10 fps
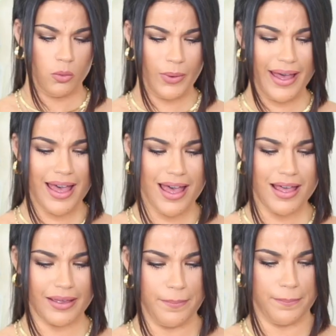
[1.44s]

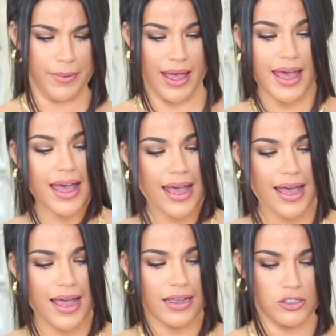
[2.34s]
Welcome
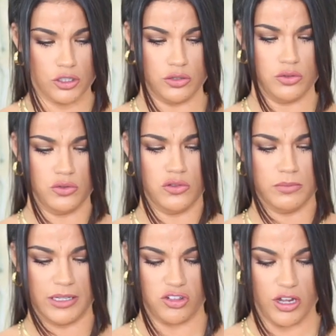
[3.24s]
back to
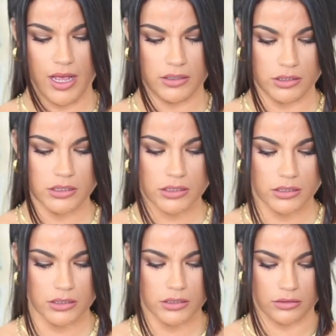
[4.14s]
my
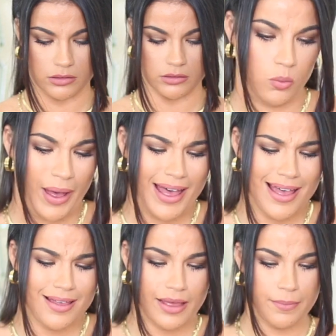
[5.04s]
channel.
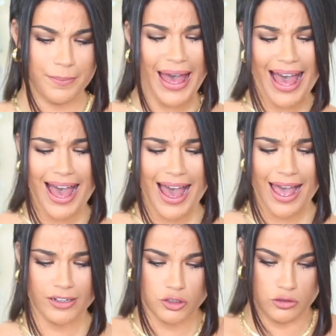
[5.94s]
Welcome
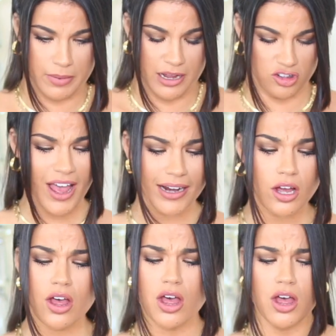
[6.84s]
back to my
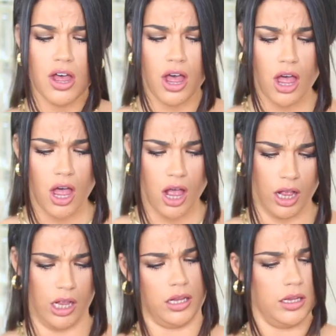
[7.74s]

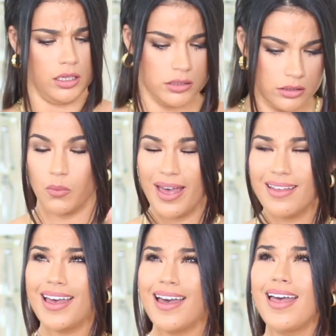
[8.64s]
channel.
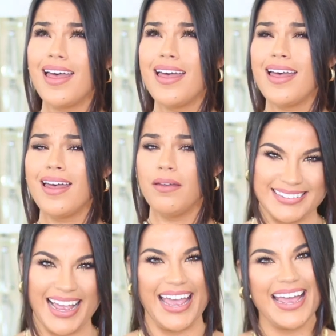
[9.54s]
Welcome.
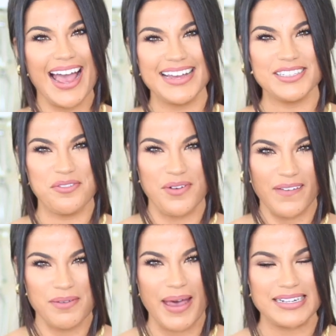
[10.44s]
Hey guys,
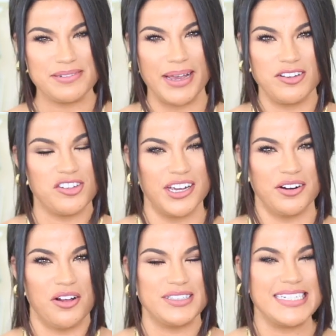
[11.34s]
welcome back to my
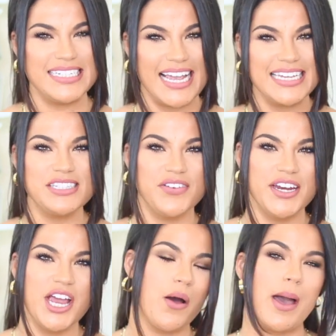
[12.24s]
channel. Today's
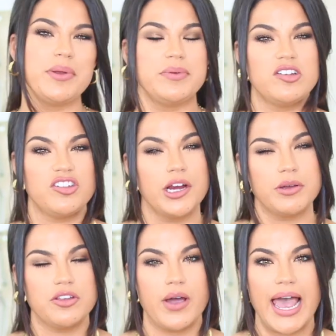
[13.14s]
video, I'm going to be sharing
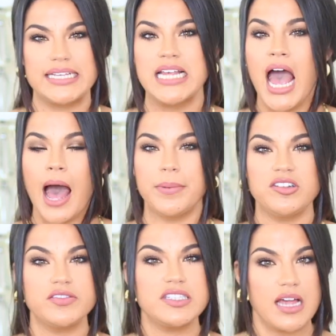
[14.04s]
with you guys a
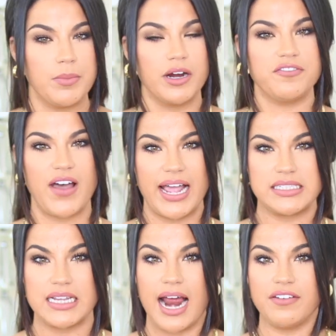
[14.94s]
bunch of summer
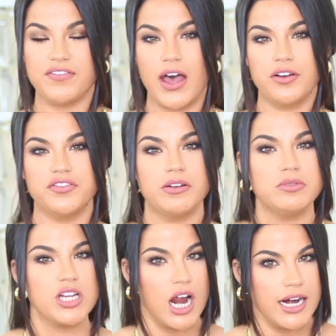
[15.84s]
finds that I found
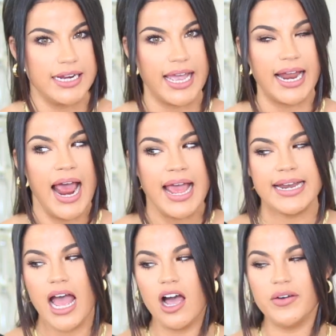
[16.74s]
from Target.
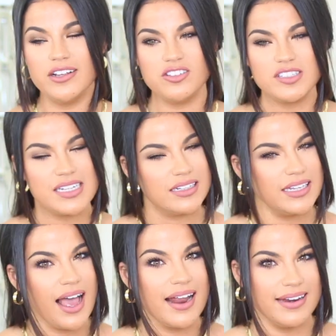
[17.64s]
Now,
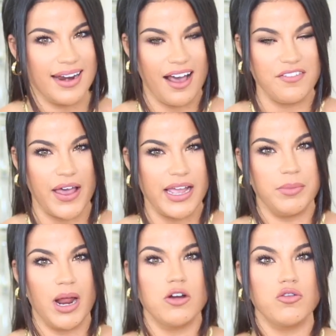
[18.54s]
interestingly enough, I
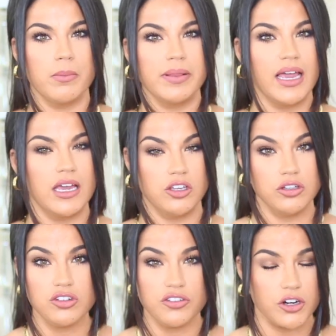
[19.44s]
am not normally a
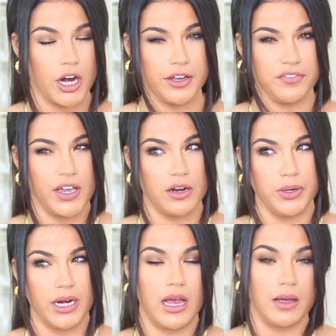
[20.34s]
huge Target fan
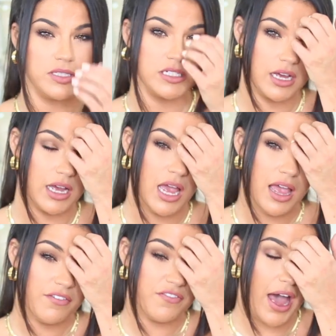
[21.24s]
when it comes to
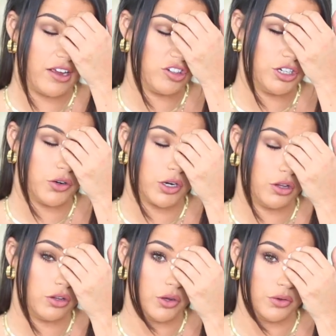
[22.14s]
fashion or
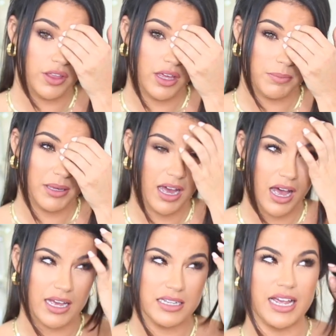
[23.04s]
clothing
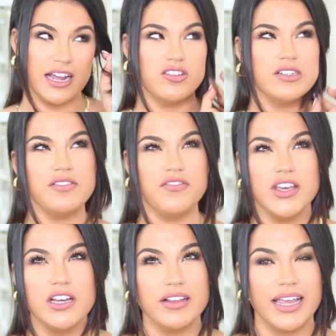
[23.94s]
because I just
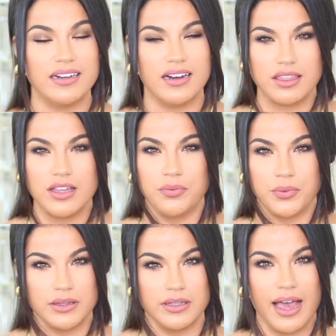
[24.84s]
feel like nothing
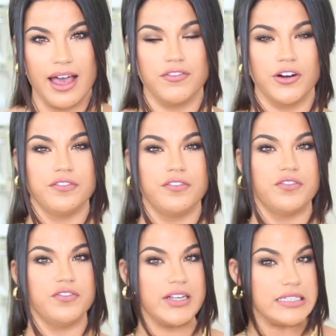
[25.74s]
really ever
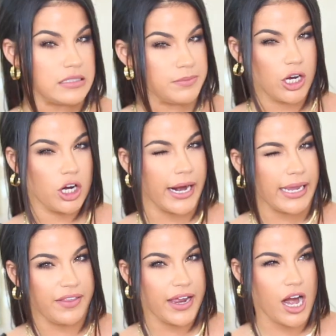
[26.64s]
fits me
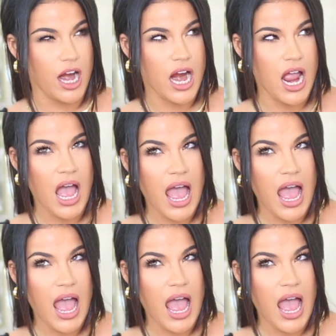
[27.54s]
great there.